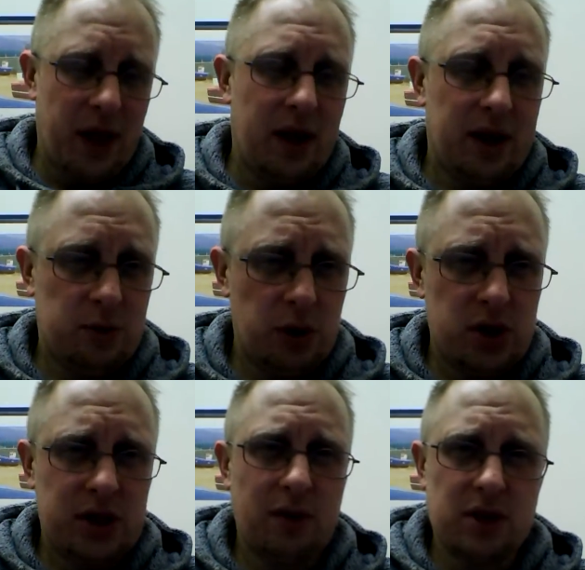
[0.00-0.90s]
as much
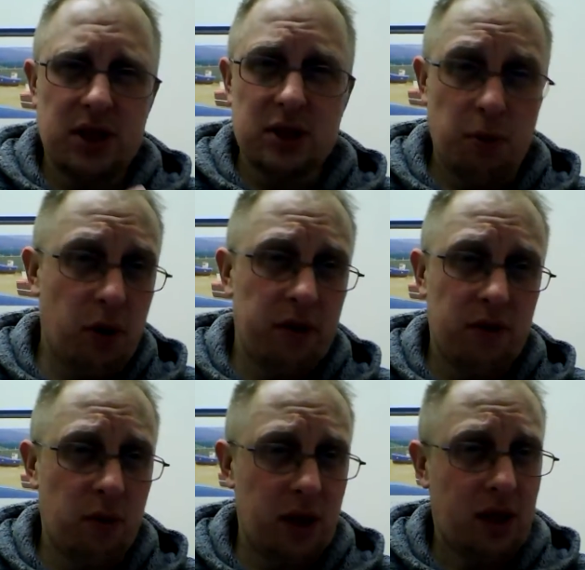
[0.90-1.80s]
as I was
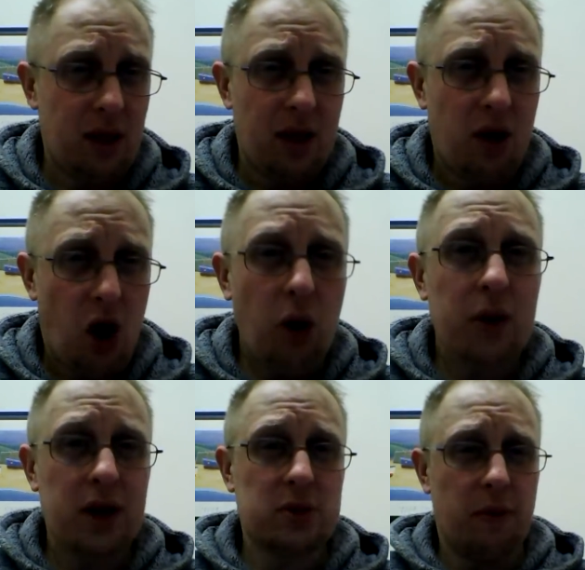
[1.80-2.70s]
disappointed with
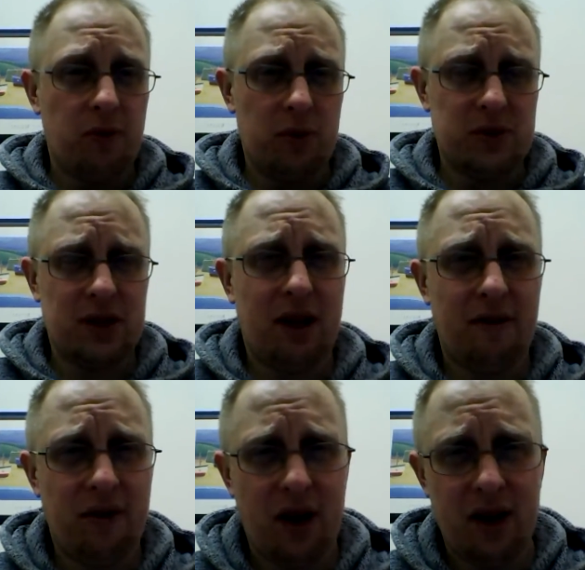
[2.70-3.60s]
Hopkins' performance in that
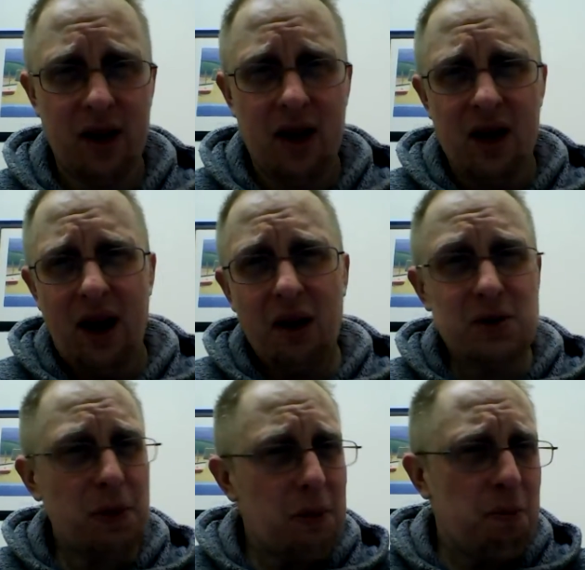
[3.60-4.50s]
fight, I was a
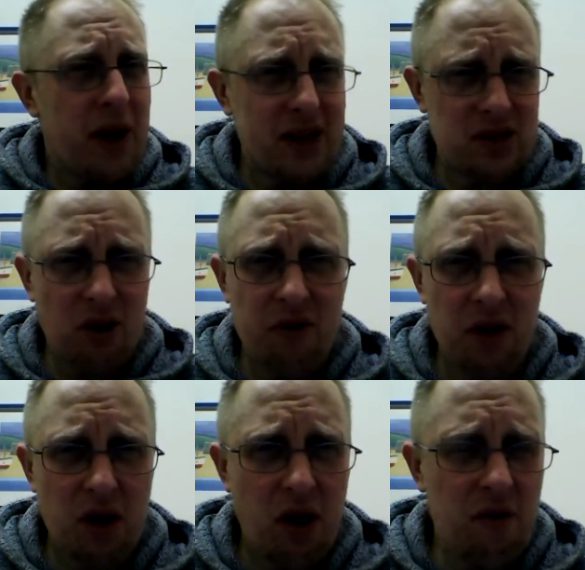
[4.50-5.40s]
bit pissed off
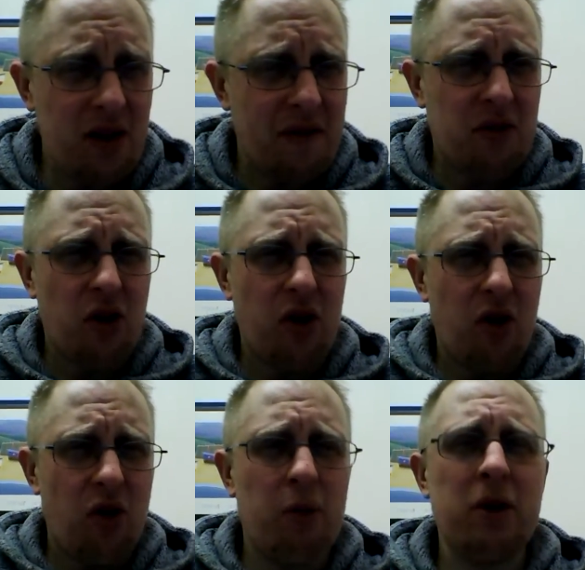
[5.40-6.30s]
that Kovalev took
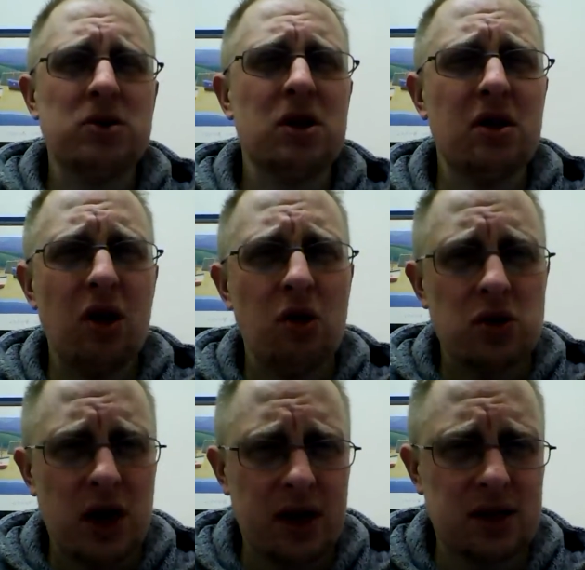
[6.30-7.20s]
almost no
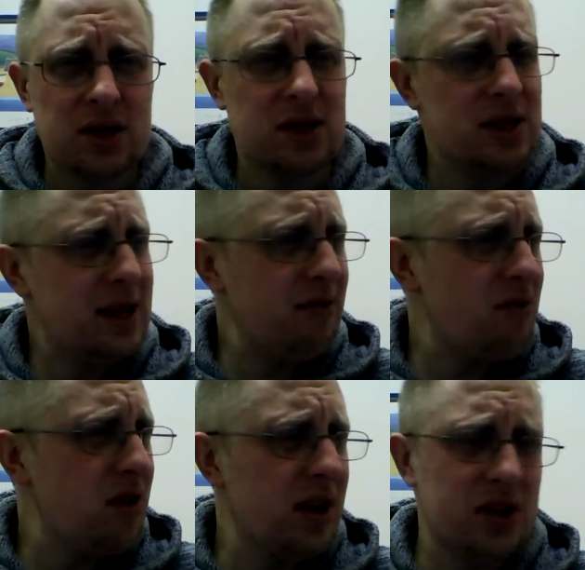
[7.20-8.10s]
chances. He didn't
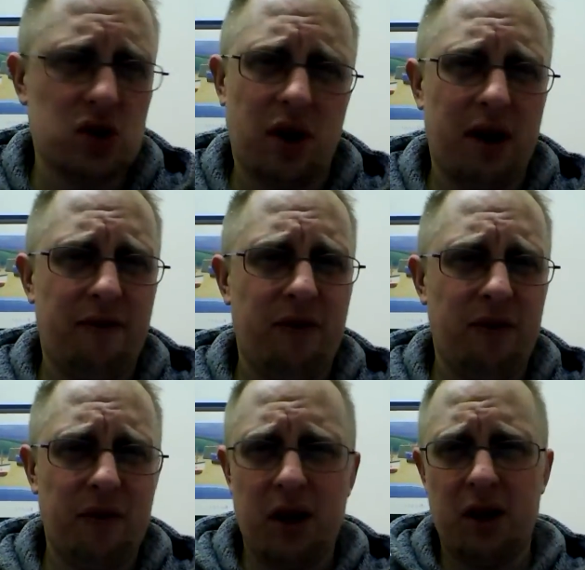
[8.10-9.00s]
really try
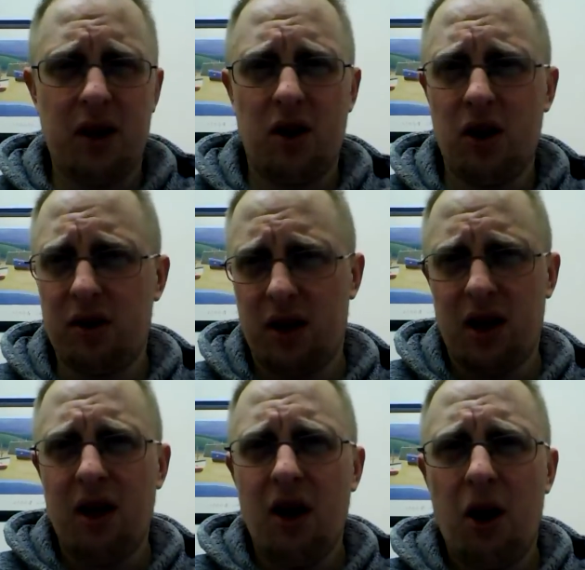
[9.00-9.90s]
and hunt
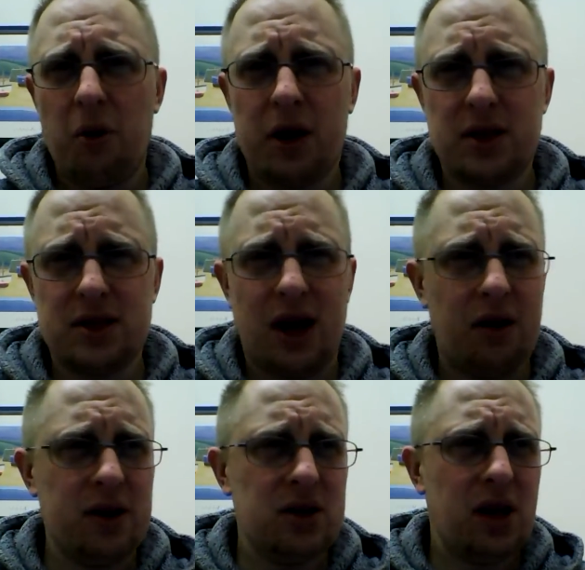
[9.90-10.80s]
Hopkins down.
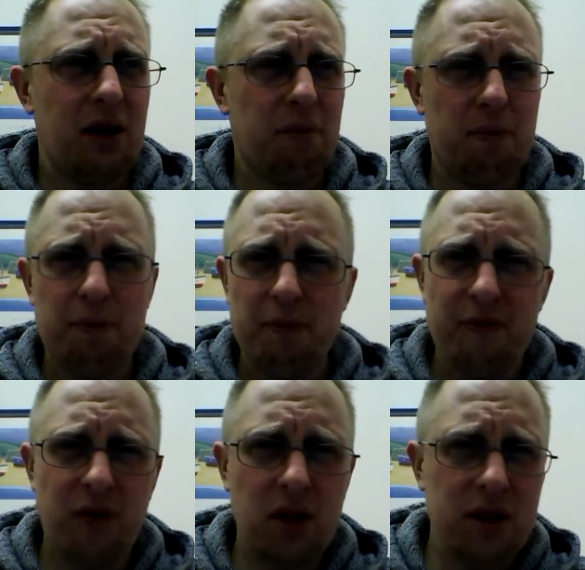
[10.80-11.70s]
He just kind of
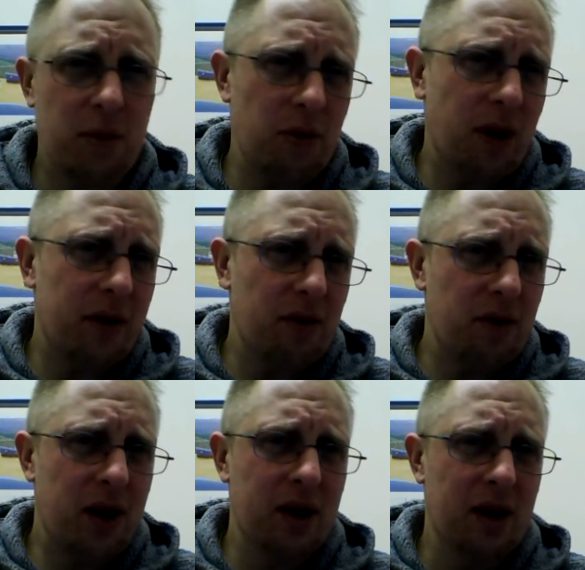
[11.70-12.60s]
followed him around the
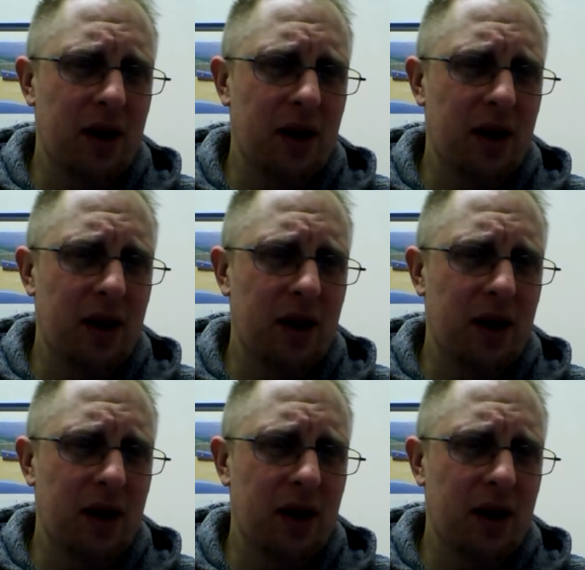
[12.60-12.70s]
ring,